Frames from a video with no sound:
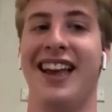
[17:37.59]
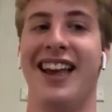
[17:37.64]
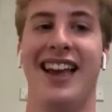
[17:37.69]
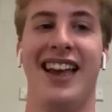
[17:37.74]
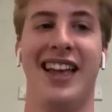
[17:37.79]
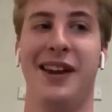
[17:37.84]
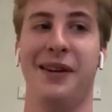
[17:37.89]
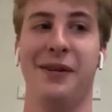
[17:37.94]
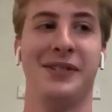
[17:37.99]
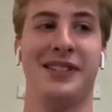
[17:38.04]

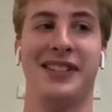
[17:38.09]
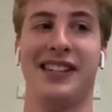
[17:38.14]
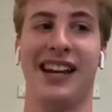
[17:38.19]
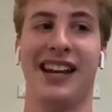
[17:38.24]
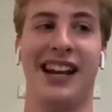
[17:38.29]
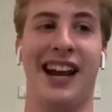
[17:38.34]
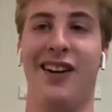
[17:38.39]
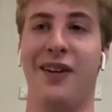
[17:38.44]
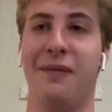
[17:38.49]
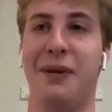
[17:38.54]
and it was like
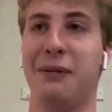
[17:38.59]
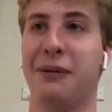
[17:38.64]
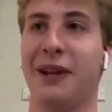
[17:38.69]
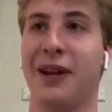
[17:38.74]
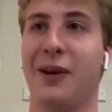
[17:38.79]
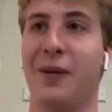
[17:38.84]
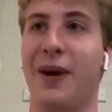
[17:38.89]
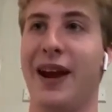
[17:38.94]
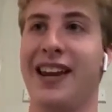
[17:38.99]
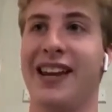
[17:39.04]
I remember like
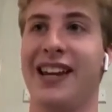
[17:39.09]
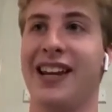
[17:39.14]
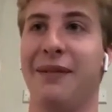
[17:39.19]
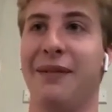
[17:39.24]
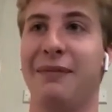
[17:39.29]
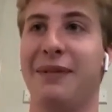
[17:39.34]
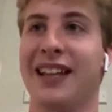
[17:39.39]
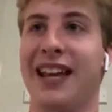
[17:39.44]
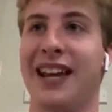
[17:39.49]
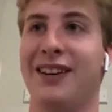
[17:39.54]
waking up
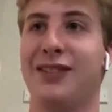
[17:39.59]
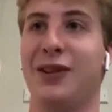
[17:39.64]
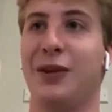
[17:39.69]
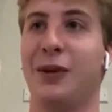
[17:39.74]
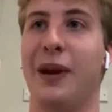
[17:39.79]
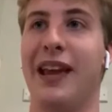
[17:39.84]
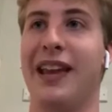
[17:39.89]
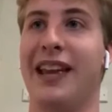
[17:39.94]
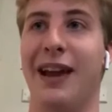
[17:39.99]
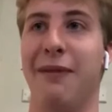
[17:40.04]
at like 2
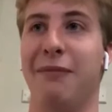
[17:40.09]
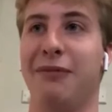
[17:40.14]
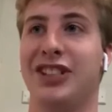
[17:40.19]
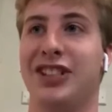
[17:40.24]
a.m.